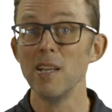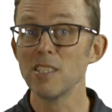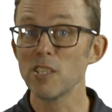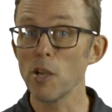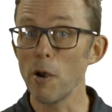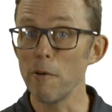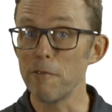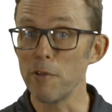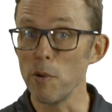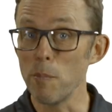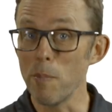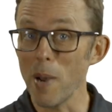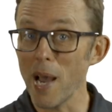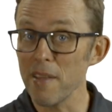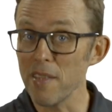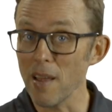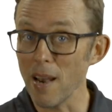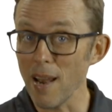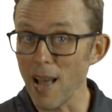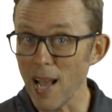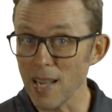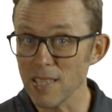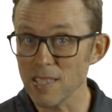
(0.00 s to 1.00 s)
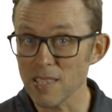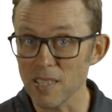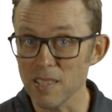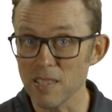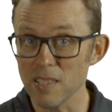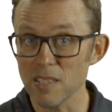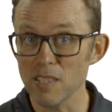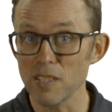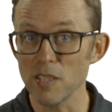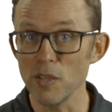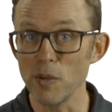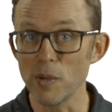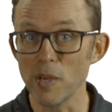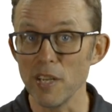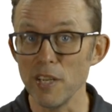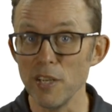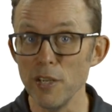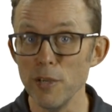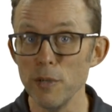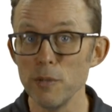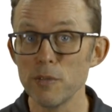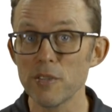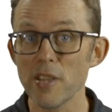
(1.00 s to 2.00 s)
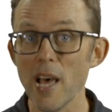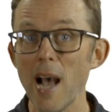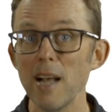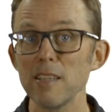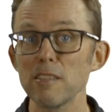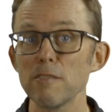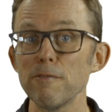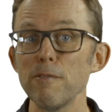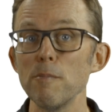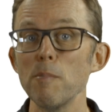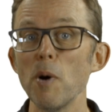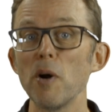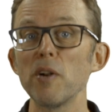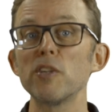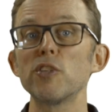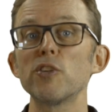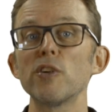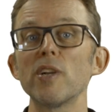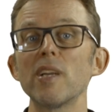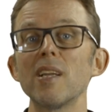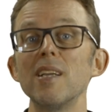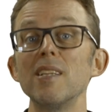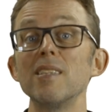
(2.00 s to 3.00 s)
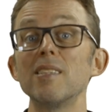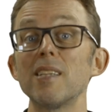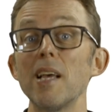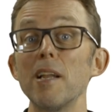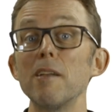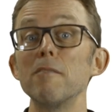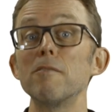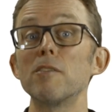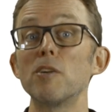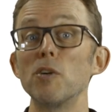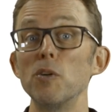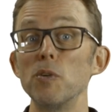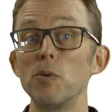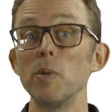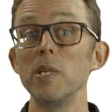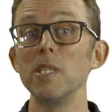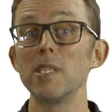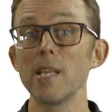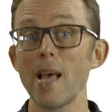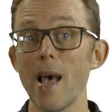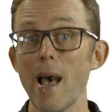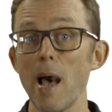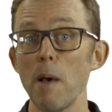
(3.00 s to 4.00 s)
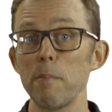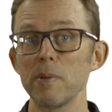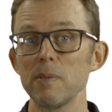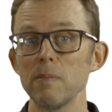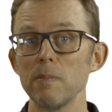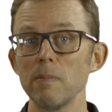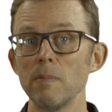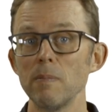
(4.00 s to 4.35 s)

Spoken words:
So if you pay the license, you can use that for monitoring instead of Goodwee's app.